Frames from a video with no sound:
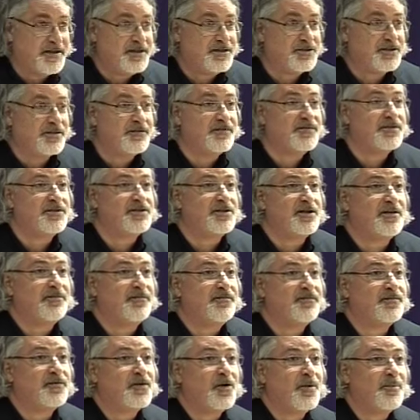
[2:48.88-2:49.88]
face of
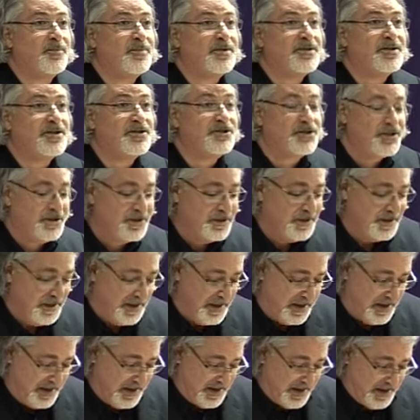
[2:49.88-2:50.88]
stiff competition.
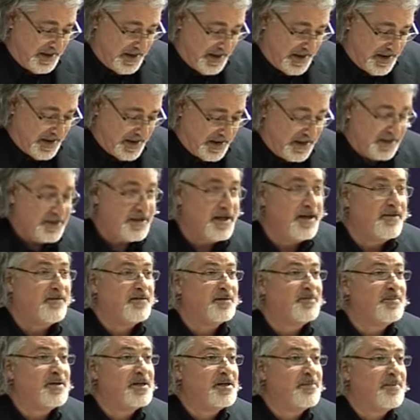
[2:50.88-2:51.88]

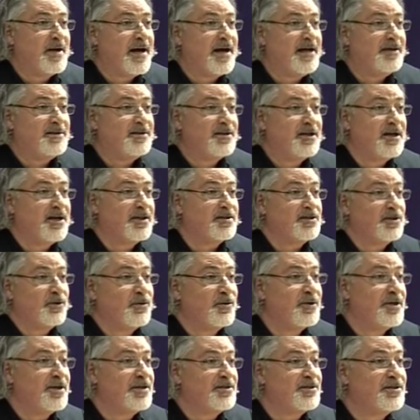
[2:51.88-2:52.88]
David Miliband,
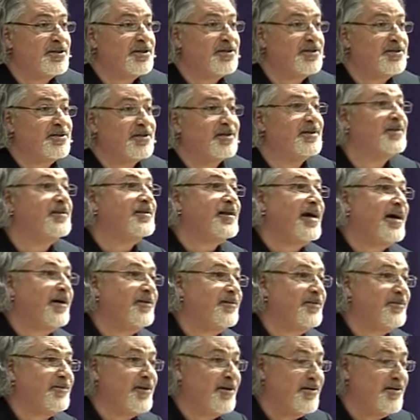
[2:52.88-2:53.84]
talking just down